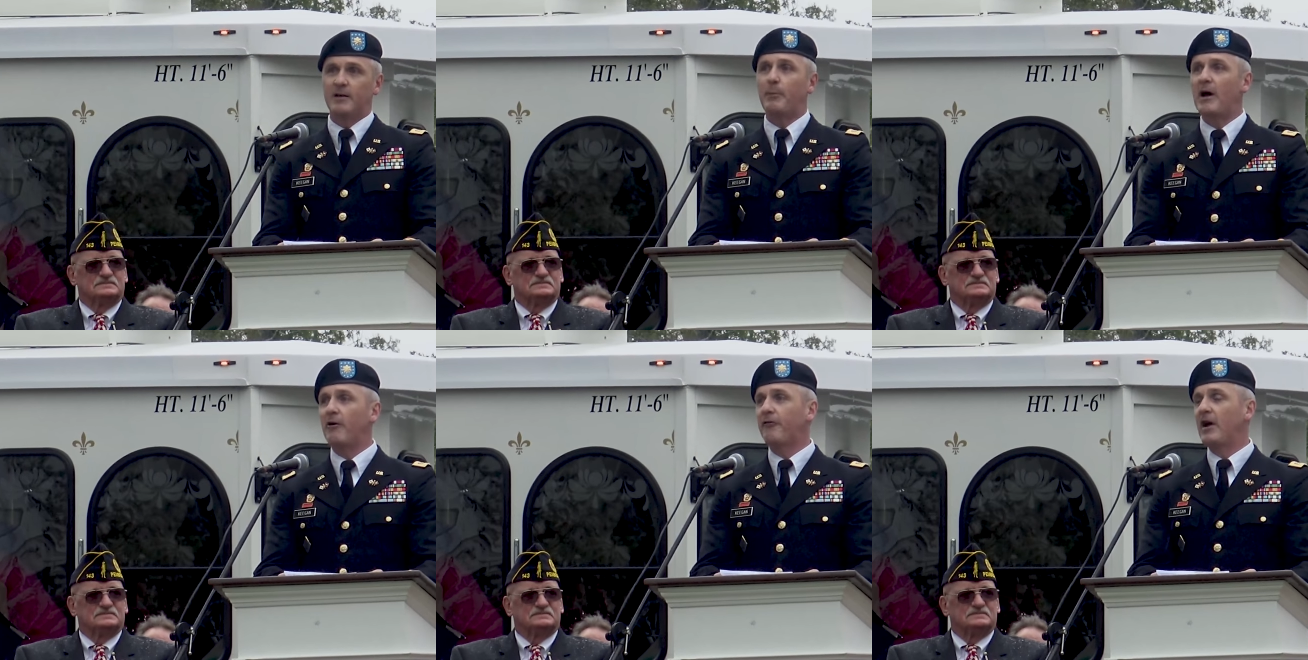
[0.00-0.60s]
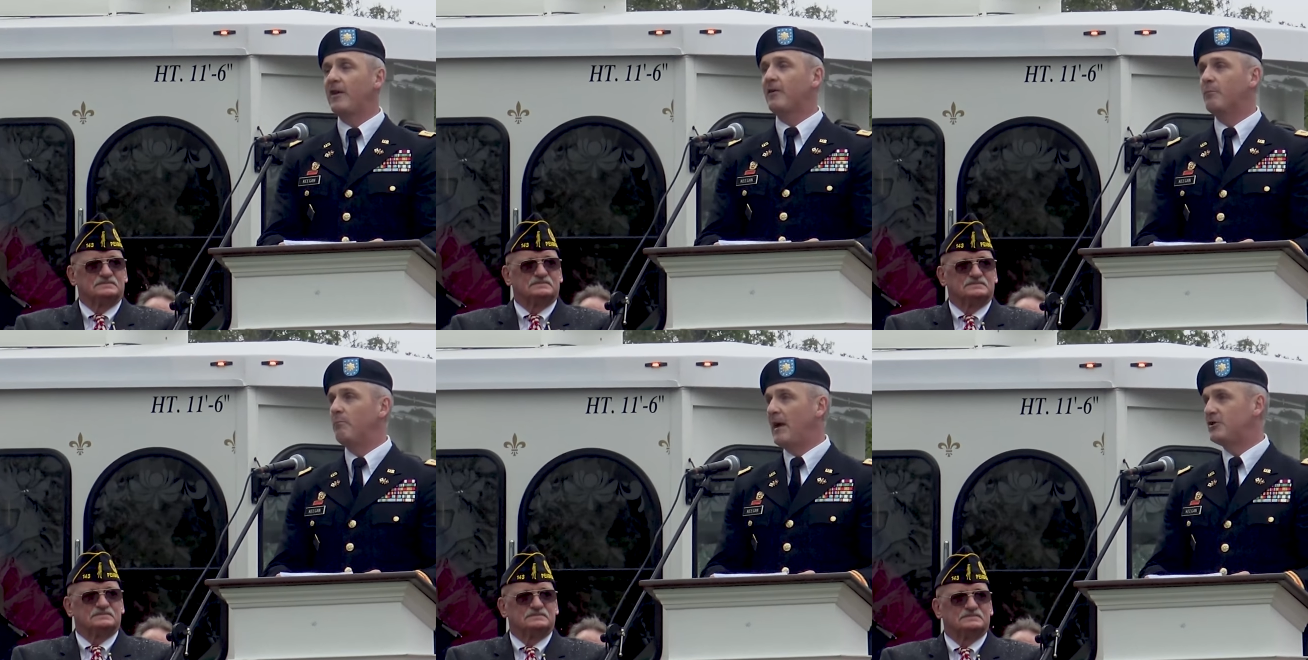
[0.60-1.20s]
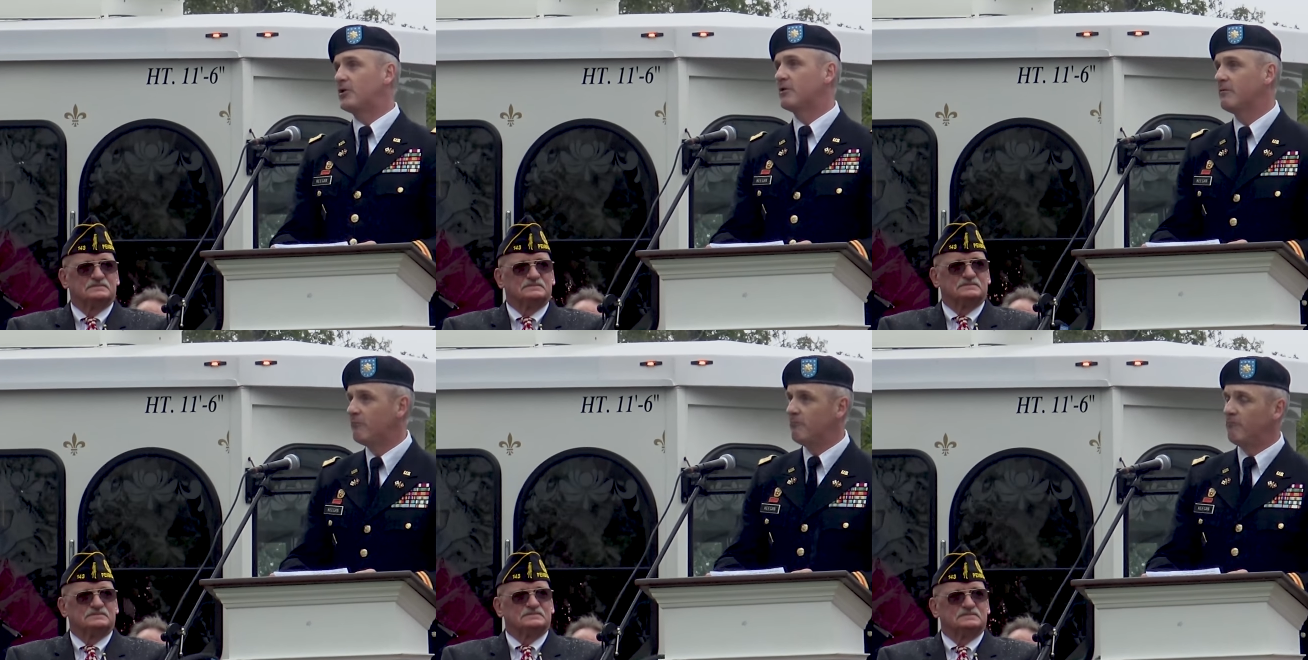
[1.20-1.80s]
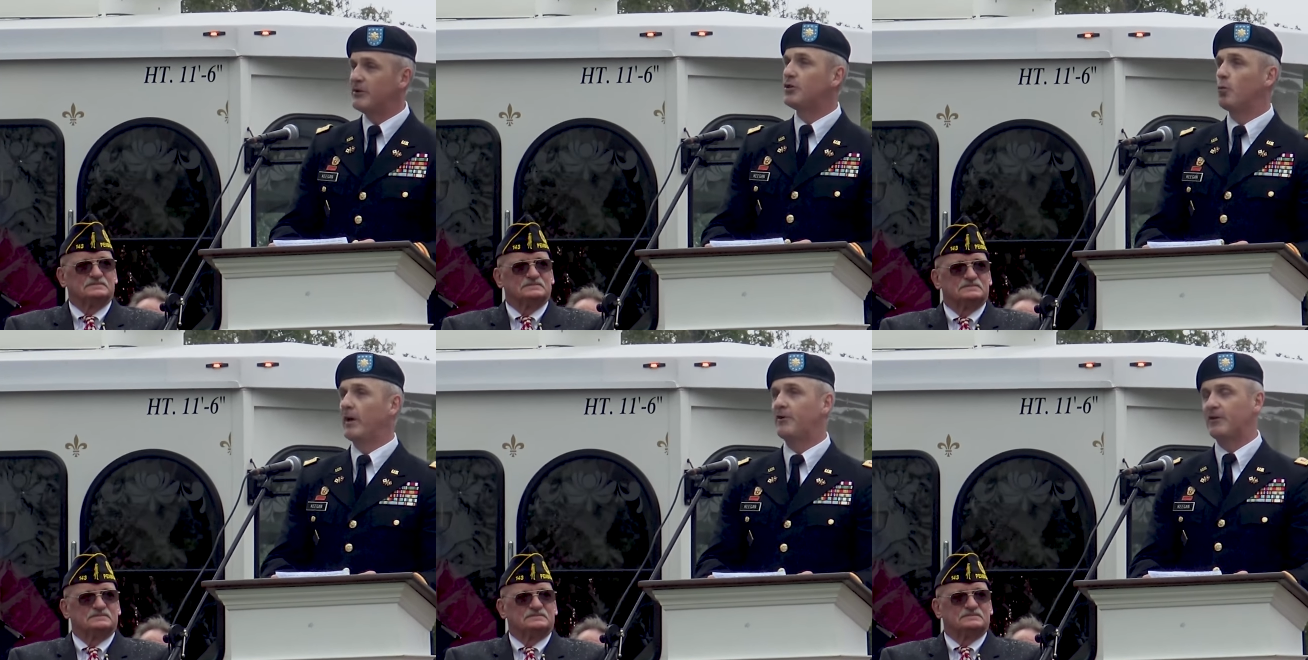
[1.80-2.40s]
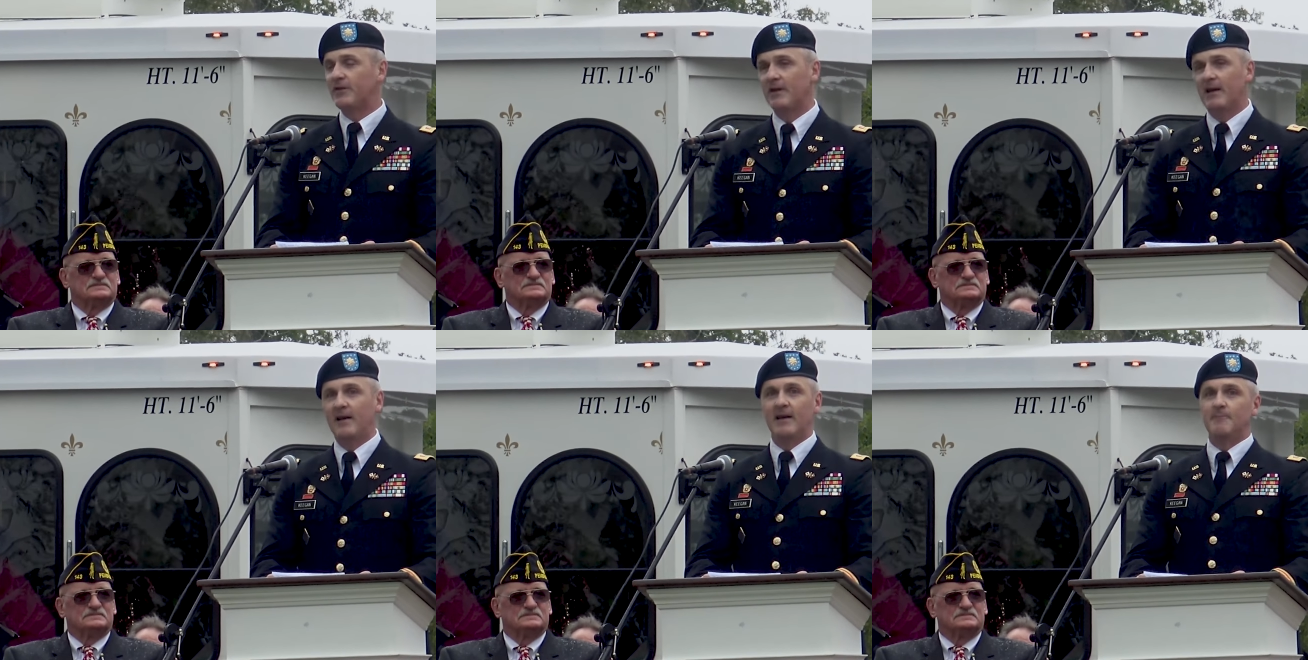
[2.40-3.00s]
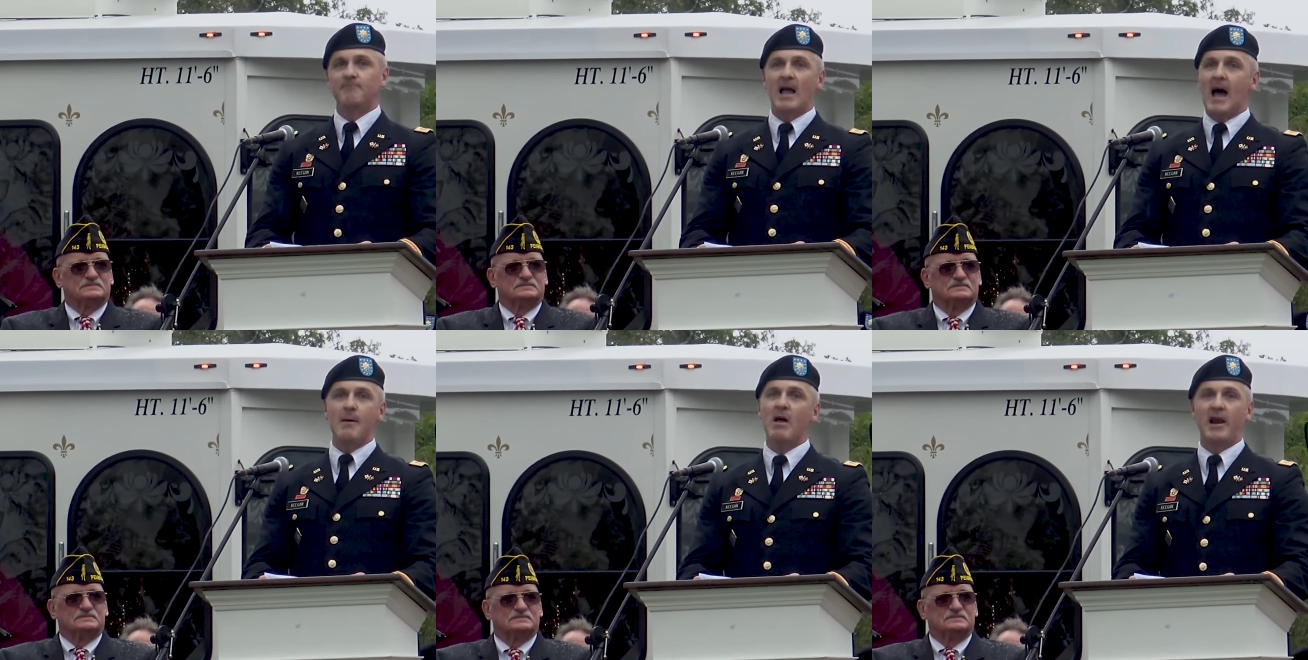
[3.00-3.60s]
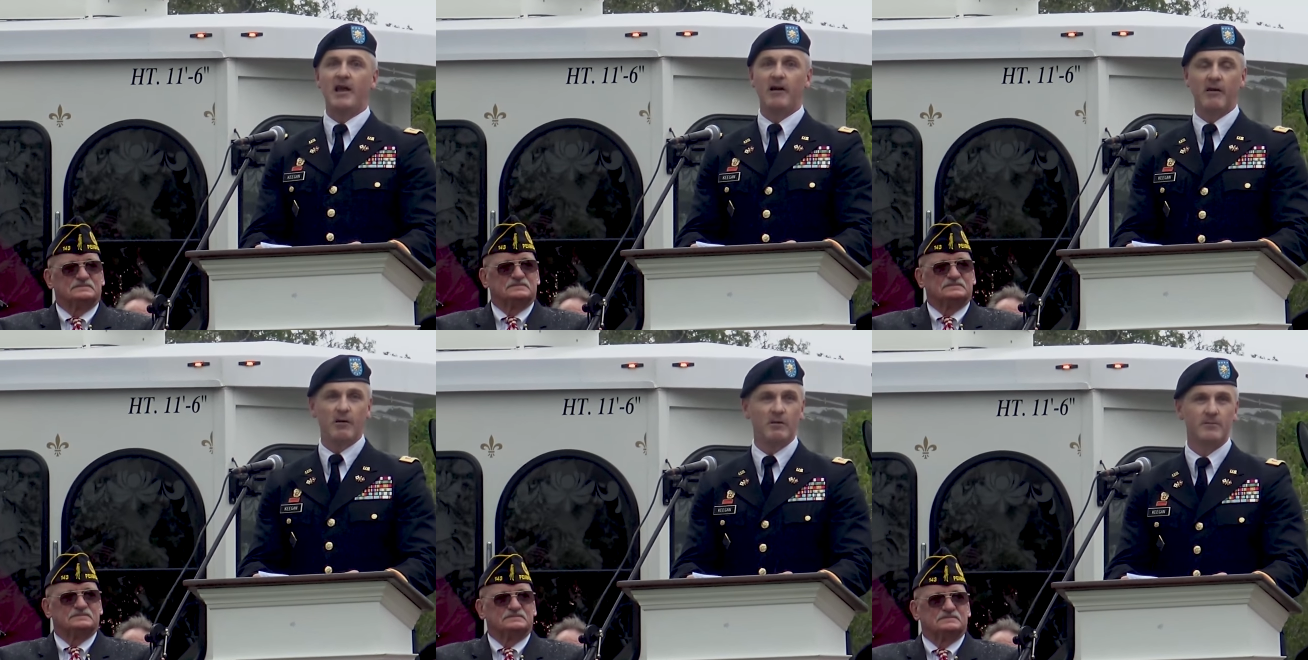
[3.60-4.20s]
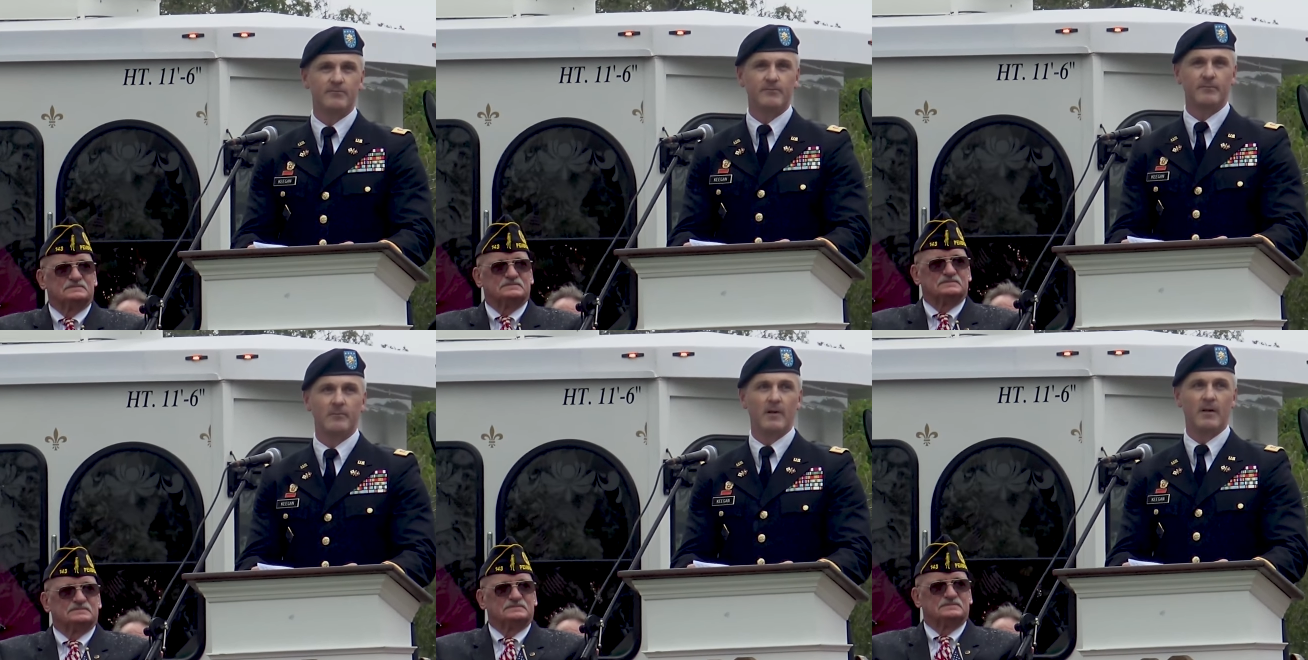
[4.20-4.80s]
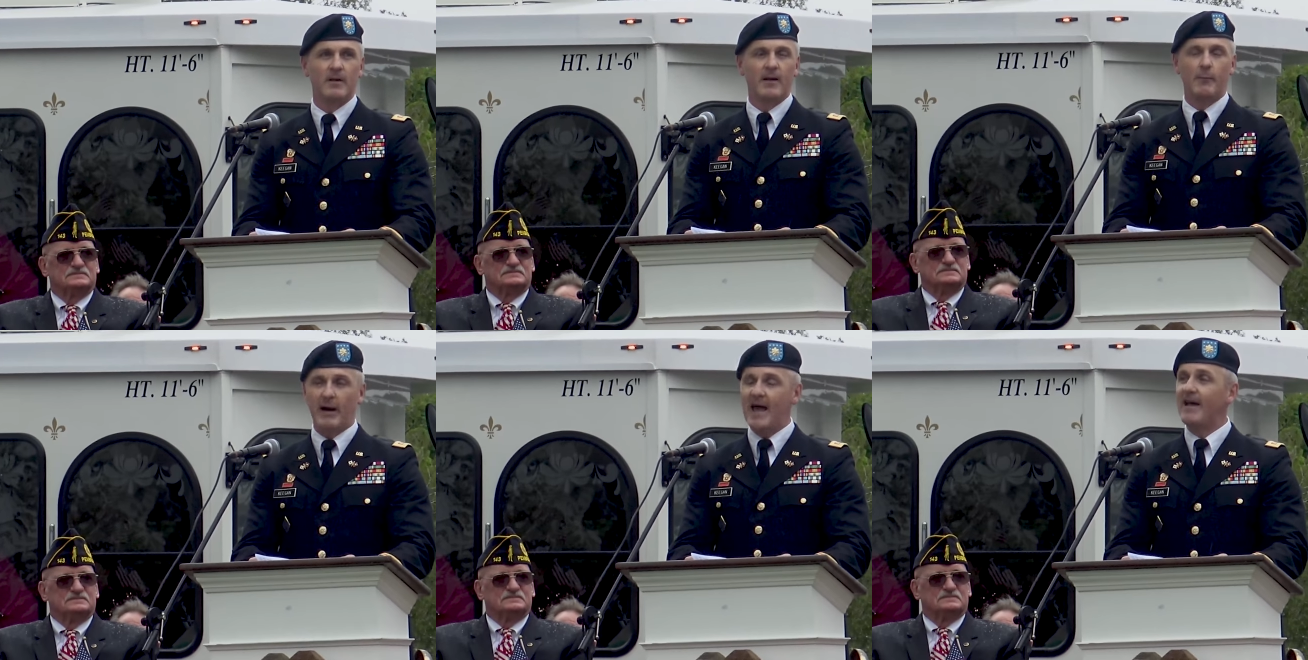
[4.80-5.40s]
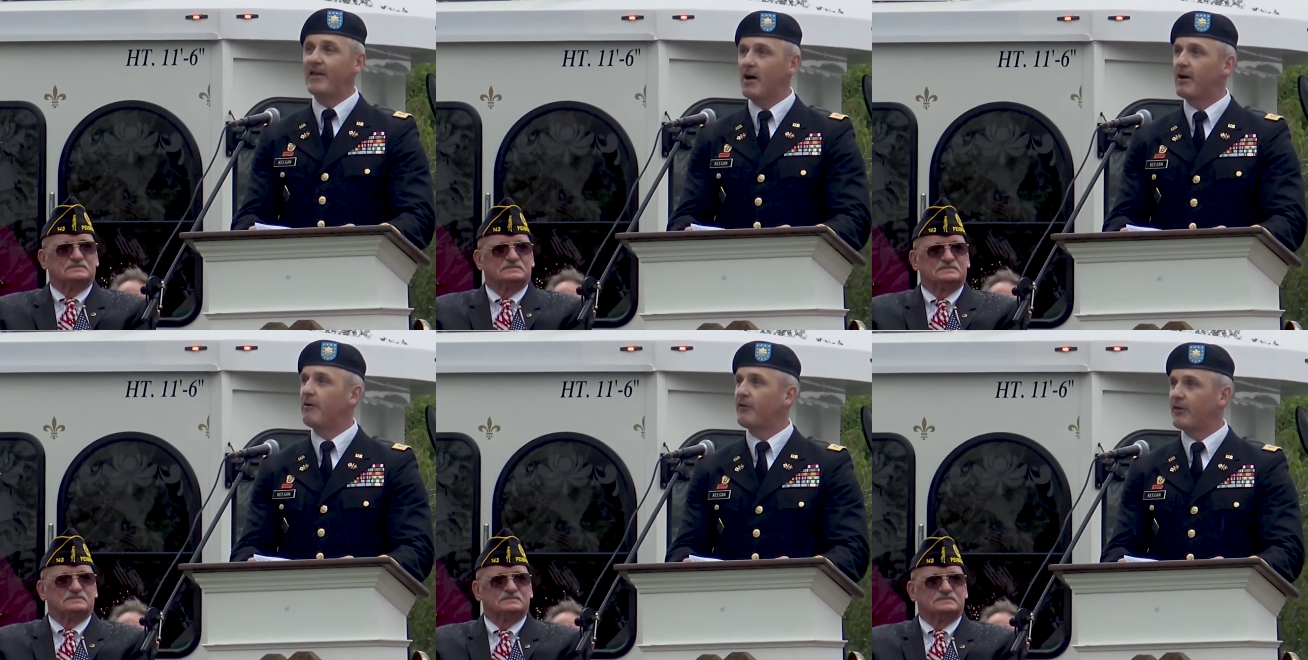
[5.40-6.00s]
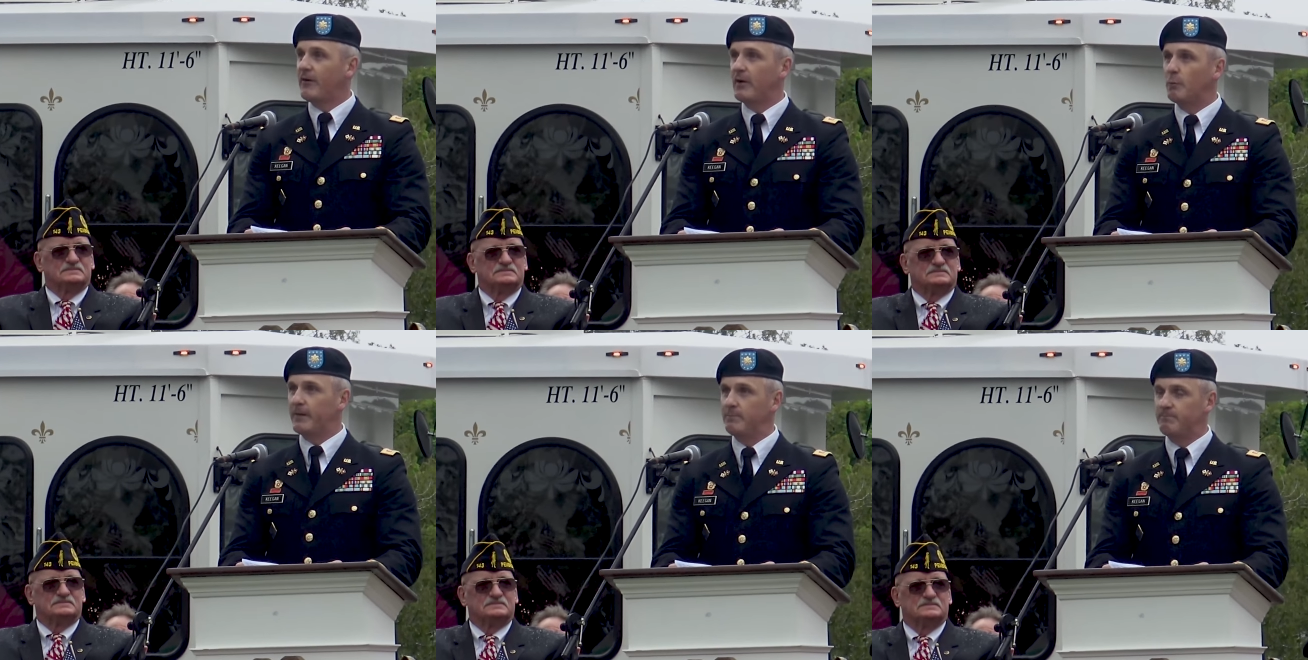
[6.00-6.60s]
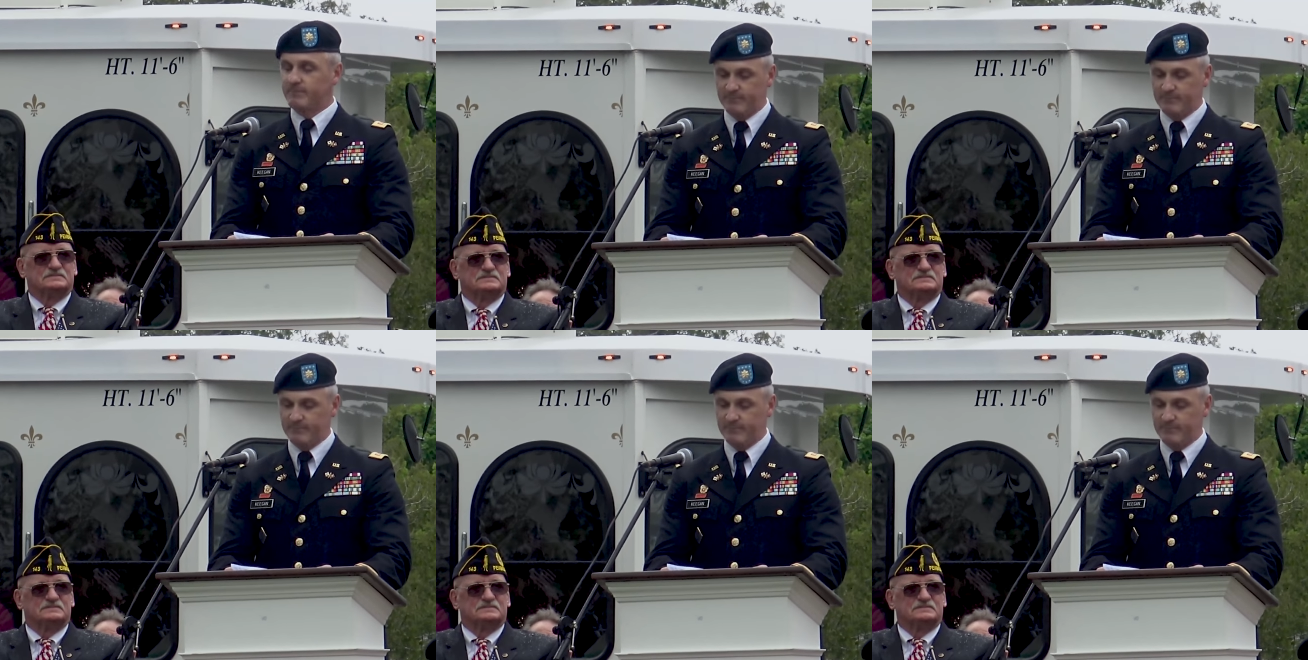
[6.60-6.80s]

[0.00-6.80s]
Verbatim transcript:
Speaker 1: To paraphrase Major Richard Winters, I'm not a hero, but I had the honor of serving with him.